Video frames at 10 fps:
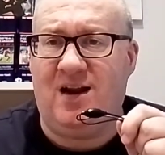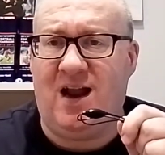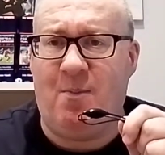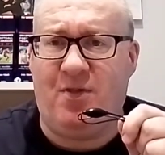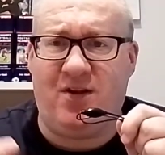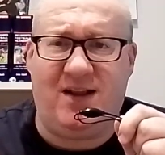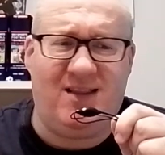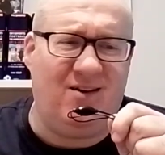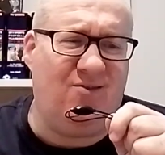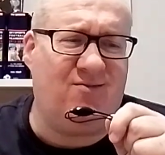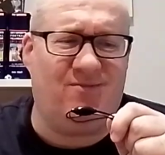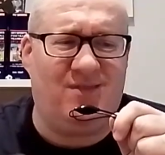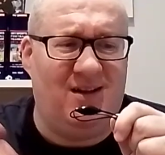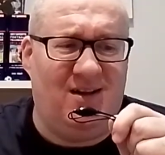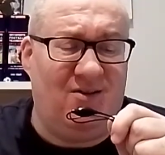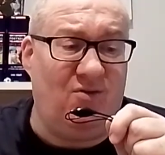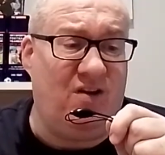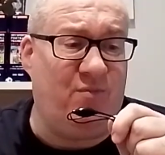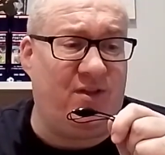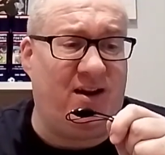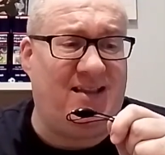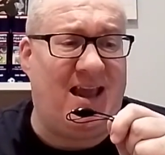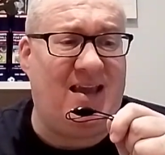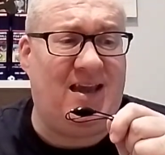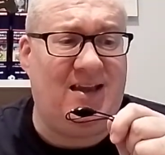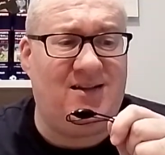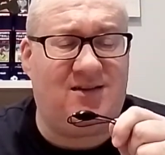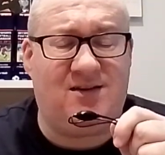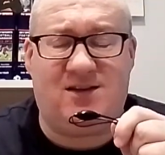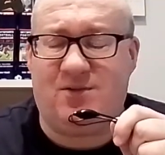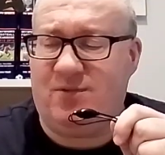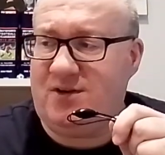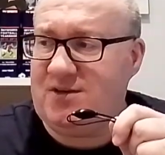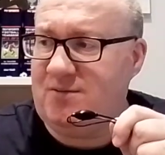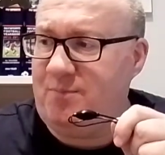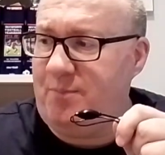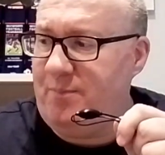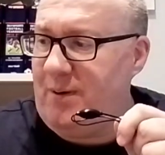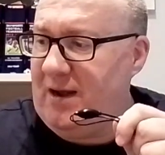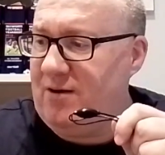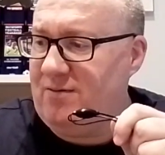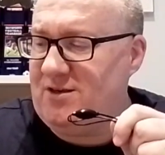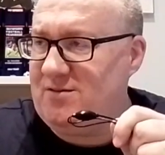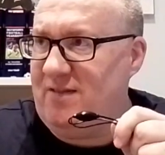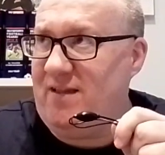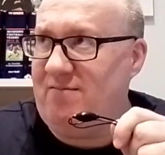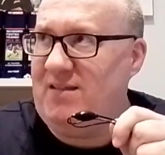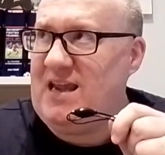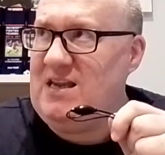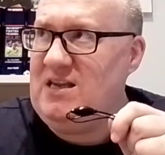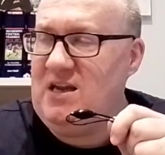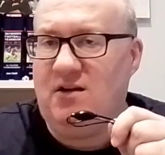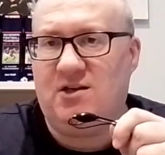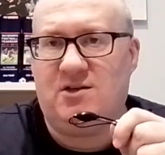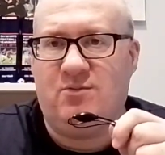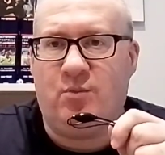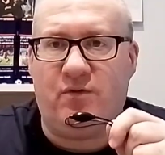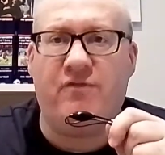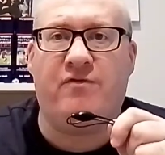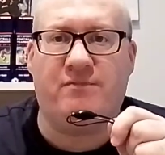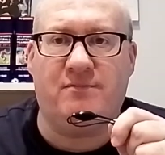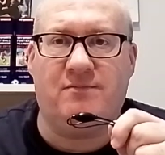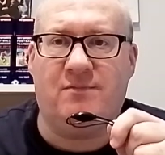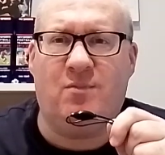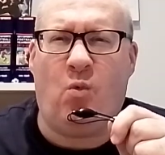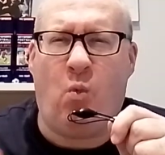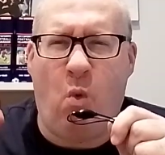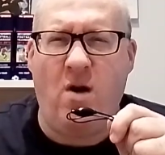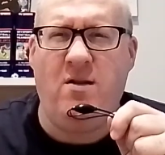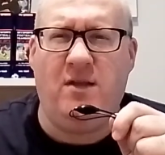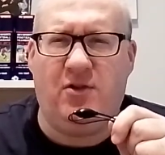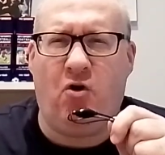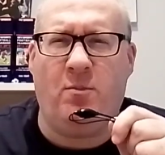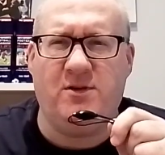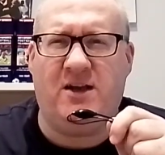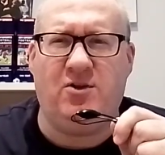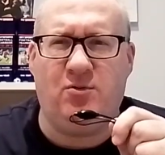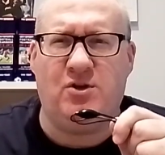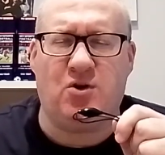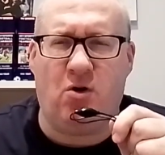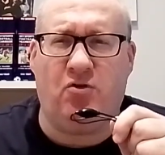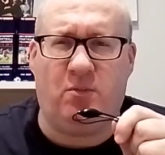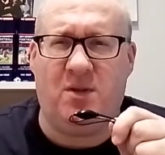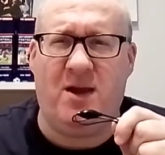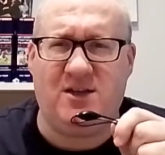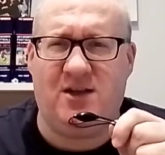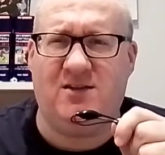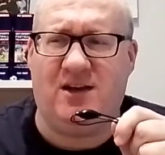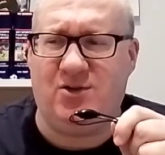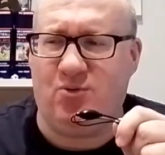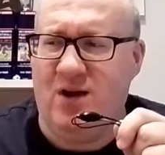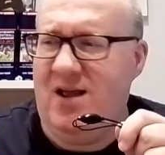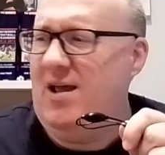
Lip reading: and within not even within a decade, or just like 9 years, we've won the top title in Scotland, top domestic title,